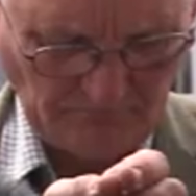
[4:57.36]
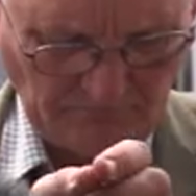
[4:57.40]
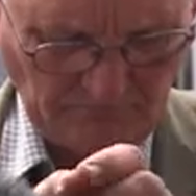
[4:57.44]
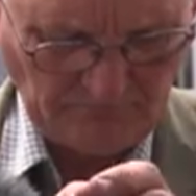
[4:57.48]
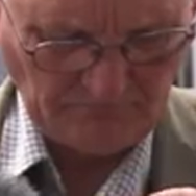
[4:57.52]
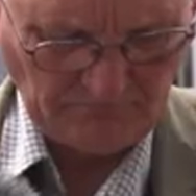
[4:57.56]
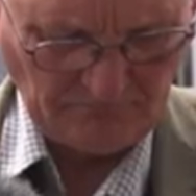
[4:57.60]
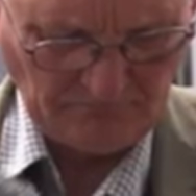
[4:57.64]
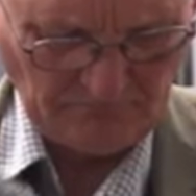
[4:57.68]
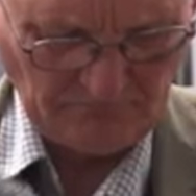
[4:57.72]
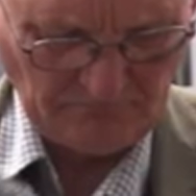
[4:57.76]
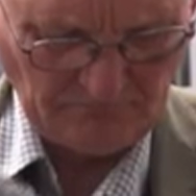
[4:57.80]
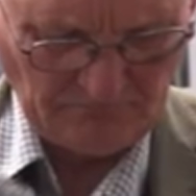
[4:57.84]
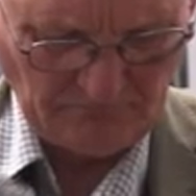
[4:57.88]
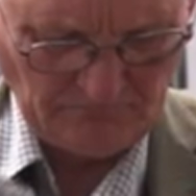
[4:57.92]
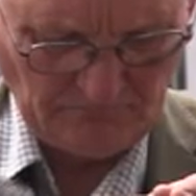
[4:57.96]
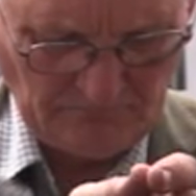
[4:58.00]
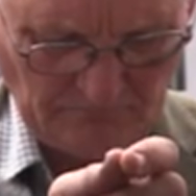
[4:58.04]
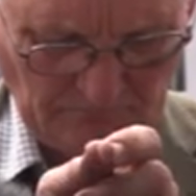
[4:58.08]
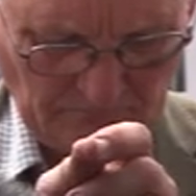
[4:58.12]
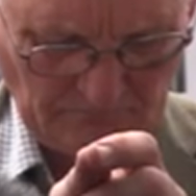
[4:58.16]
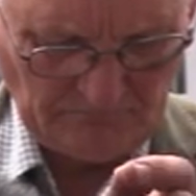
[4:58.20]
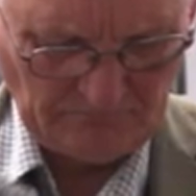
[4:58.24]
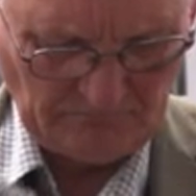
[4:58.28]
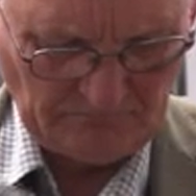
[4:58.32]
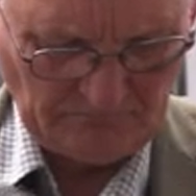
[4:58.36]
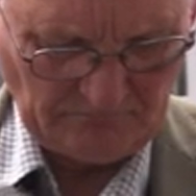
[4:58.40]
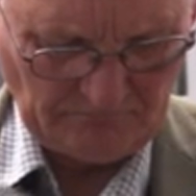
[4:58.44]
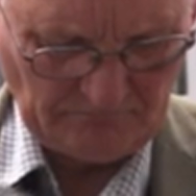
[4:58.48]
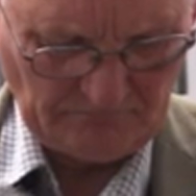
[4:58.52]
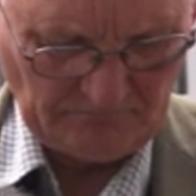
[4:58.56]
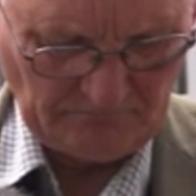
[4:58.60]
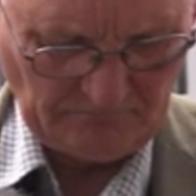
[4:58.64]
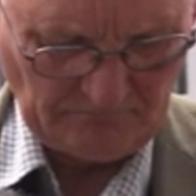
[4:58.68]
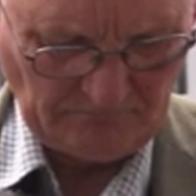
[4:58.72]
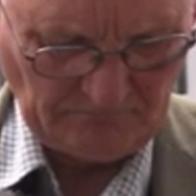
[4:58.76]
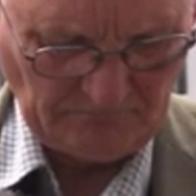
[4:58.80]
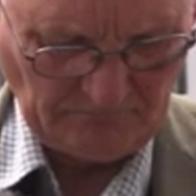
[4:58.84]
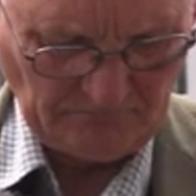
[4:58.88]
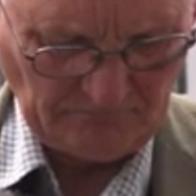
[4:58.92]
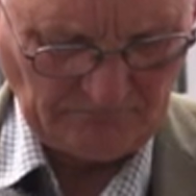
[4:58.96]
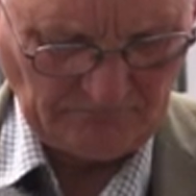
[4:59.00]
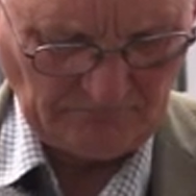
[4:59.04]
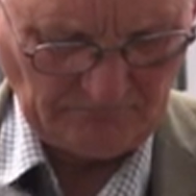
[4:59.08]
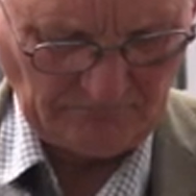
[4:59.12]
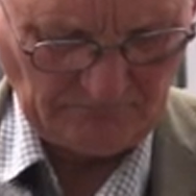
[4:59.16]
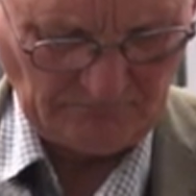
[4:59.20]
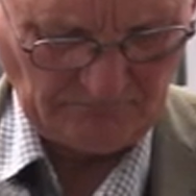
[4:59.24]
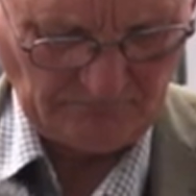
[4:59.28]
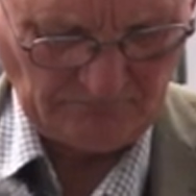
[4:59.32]

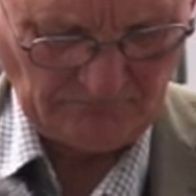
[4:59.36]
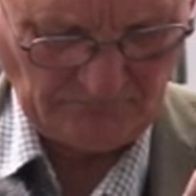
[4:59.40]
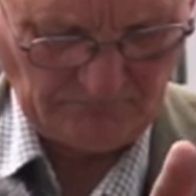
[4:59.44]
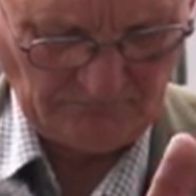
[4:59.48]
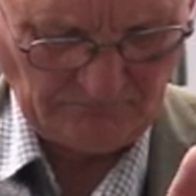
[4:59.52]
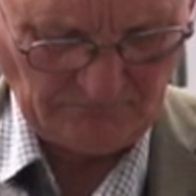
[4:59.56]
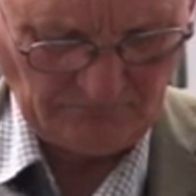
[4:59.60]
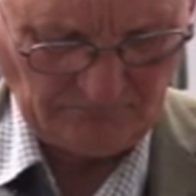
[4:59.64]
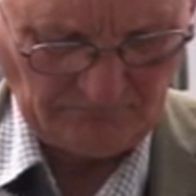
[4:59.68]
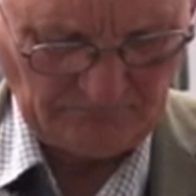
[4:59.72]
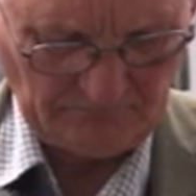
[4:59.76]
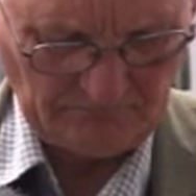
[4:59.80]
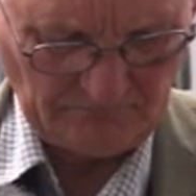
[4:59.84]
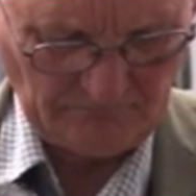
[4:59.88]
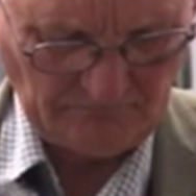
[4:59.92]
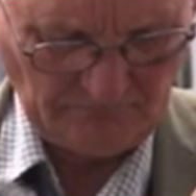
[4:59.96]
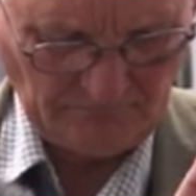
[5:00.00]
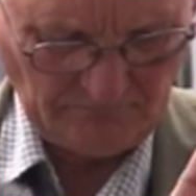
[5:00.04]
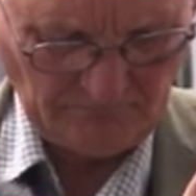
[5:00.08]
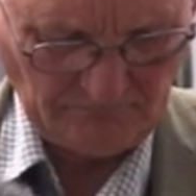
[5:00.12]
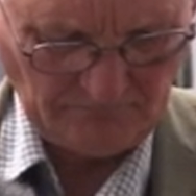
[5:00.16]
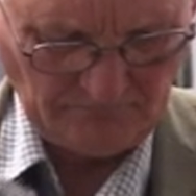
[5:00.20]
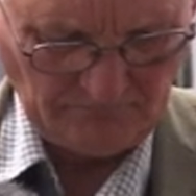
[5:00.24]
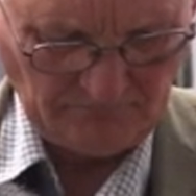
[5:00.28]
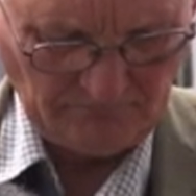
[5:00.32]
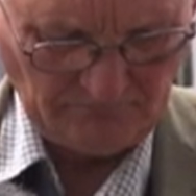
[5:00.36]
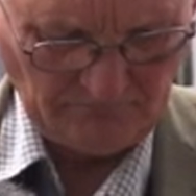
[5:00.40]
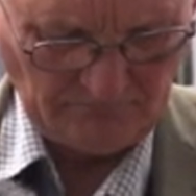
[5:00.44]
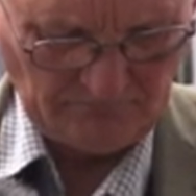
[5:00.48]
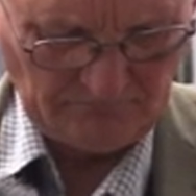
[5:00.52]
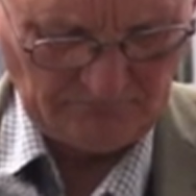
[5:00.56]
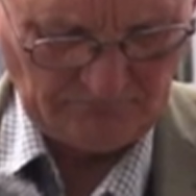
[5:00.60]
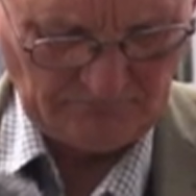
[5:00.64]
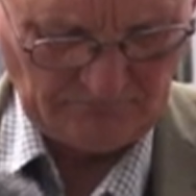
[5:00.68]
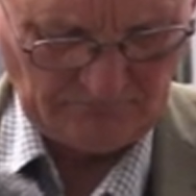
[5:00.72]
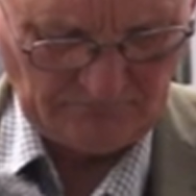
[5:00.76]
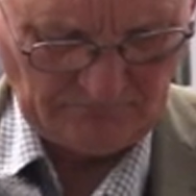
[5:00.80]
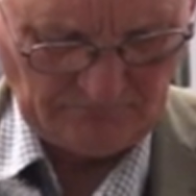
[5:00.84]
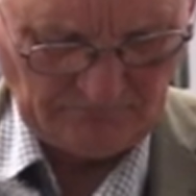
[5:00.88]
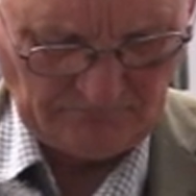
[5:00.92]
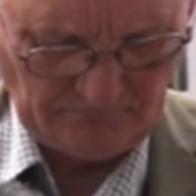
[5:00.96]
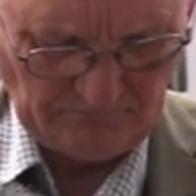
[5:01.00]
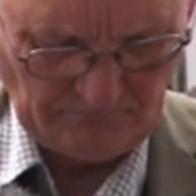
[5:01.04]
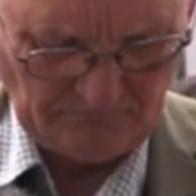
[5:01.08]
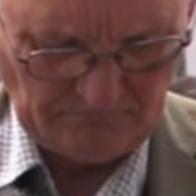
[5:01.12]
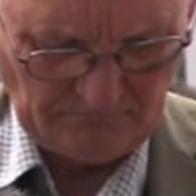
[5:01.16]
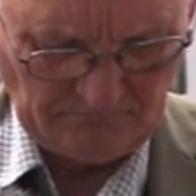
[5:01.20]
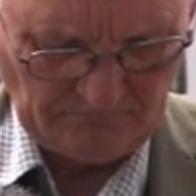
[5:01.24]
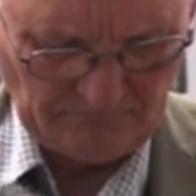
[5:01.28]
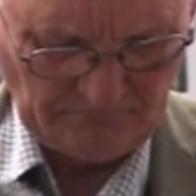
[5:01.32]

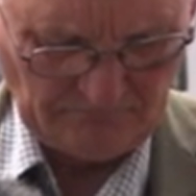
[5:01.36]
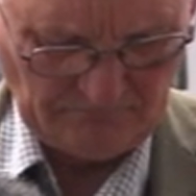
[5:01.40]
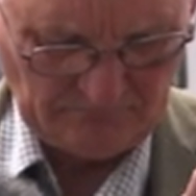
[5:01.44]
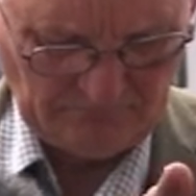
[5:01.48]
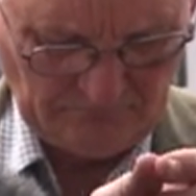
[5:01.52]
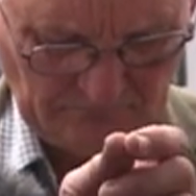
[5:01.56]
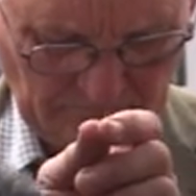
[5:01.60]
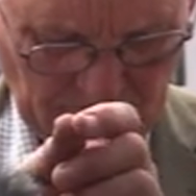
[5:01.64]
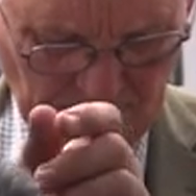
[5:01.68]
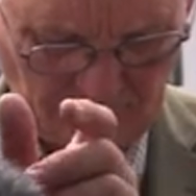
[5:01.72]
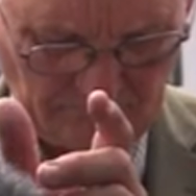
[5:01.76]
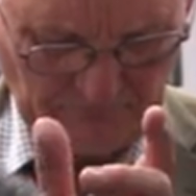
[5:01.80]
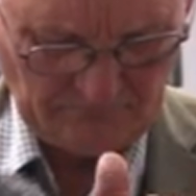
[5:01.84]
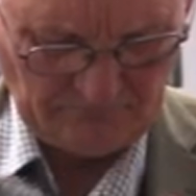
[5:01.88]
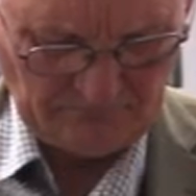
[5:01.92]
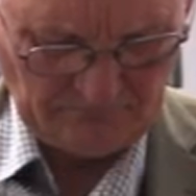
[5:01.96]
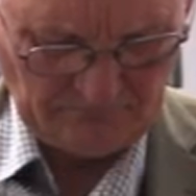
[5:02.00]
The person shown says nothing.